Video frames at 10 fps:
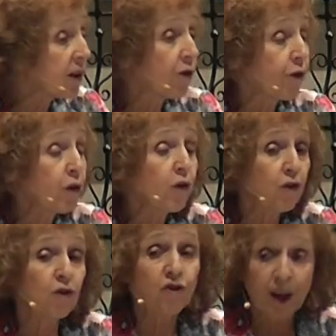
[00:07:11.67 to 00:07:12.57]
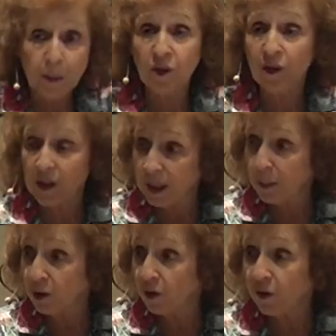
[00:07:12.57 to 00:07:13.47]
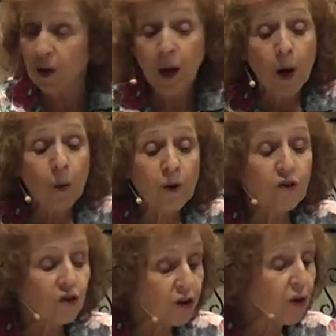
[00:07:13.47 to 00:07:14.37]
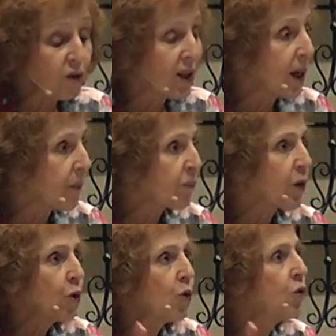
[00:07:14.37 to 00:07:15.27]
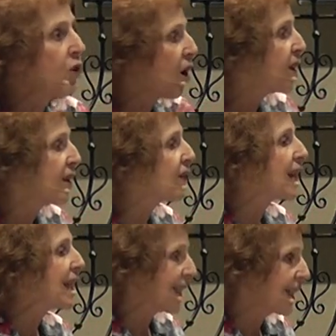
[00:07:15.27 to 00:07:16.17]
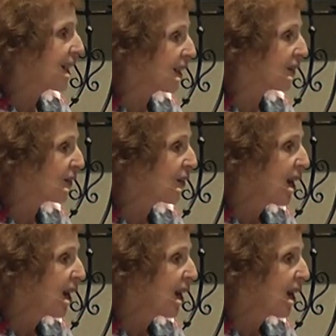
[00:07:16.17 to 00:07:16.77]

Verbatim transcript: in the first two chapters of Hebrews which showed them who God the Son is.